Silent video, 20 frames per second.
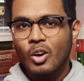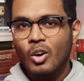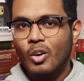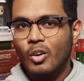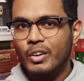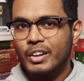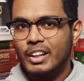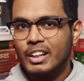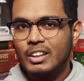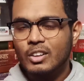
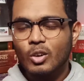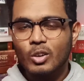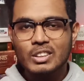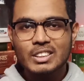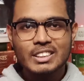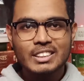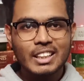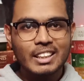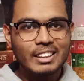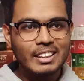on a
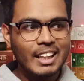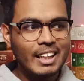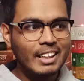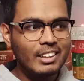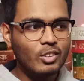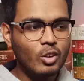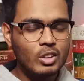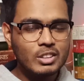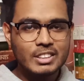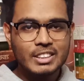constant
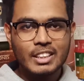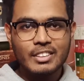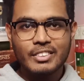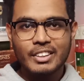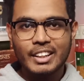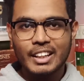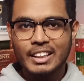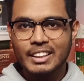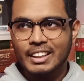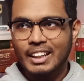
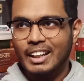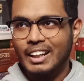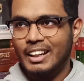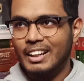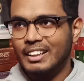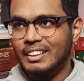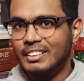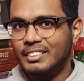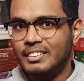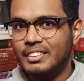rate,
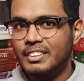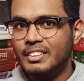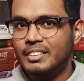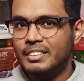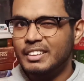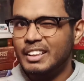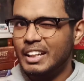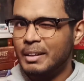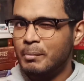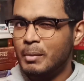and
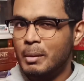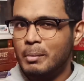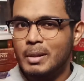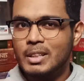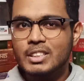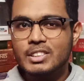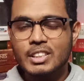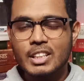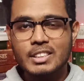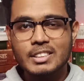there may be
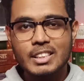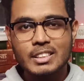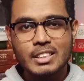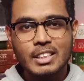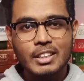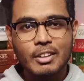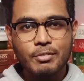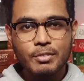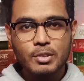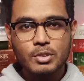instances
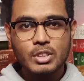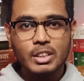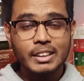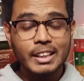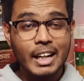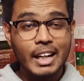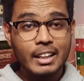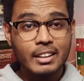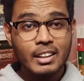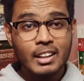in the future
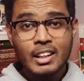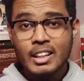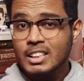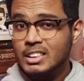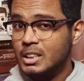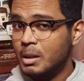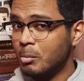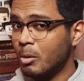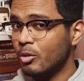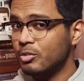that
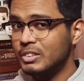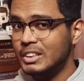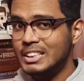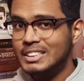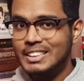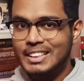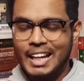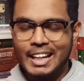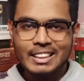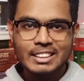some of
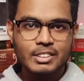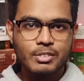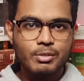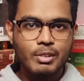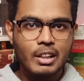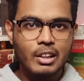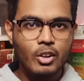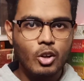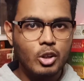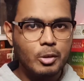these recs
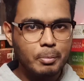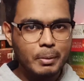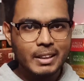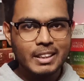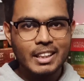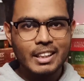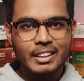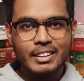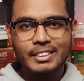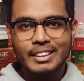will not be
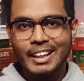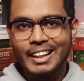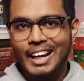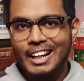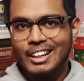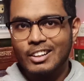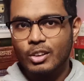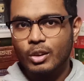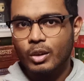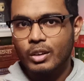there in the
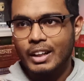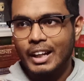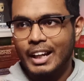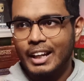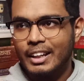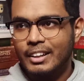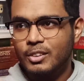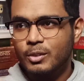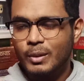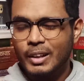catalog,
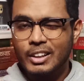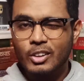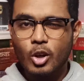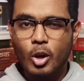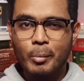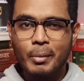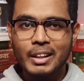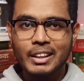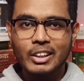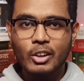and you can
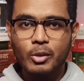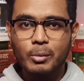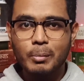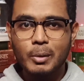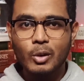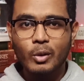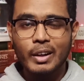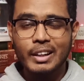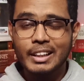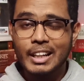comment down
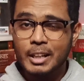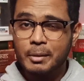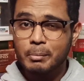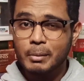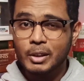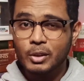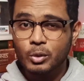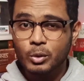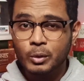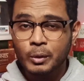below and let
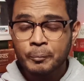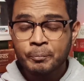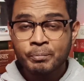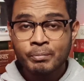me know